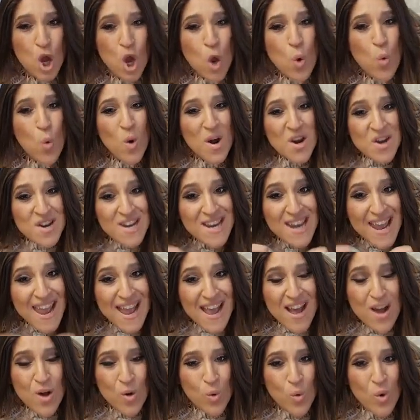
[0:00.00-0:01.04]
where
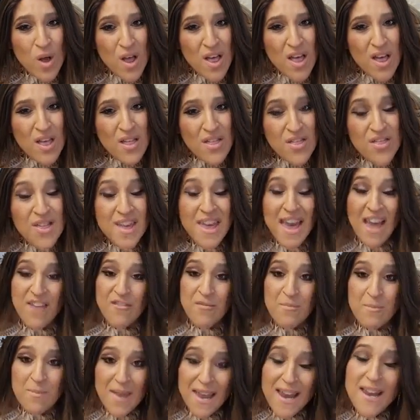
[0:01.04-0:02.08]
now they
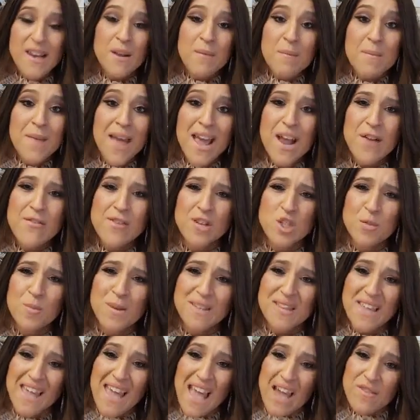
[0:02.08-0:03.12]
have made a marriage,
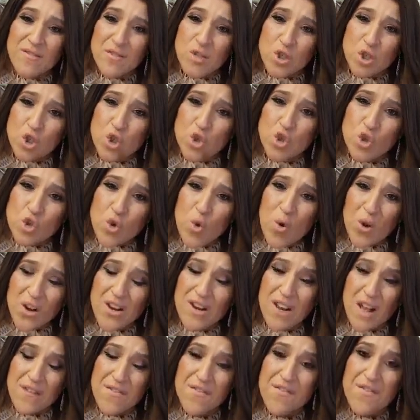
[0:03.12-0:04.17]
but they have
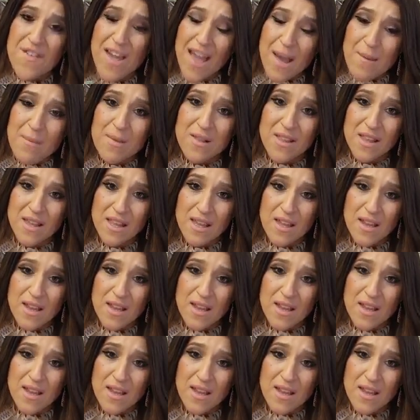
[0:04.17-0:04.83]
destroyed a family,